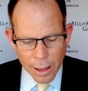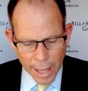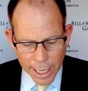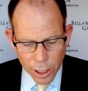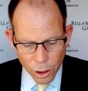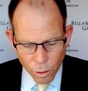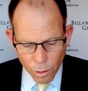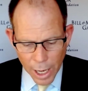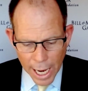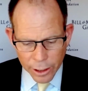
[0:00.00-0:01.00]
Thank
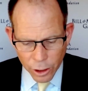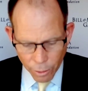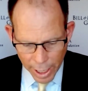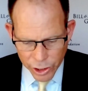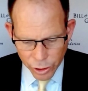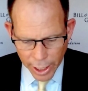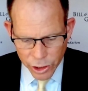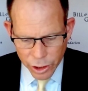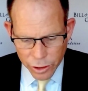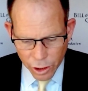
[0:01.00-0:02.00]
you and
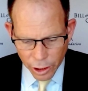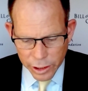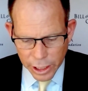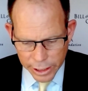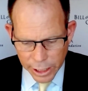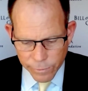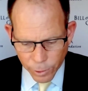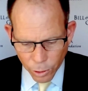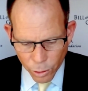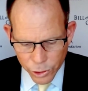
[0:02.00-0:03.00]
congratulations on its
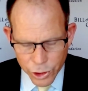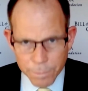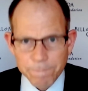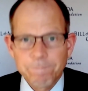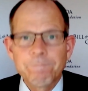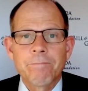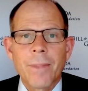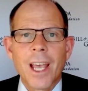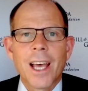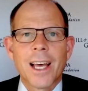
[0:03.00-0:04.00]
successful launch.
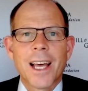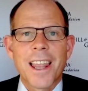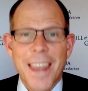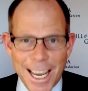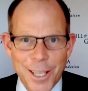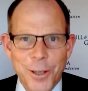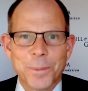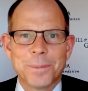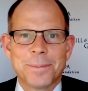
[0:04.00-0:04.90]
Thank you.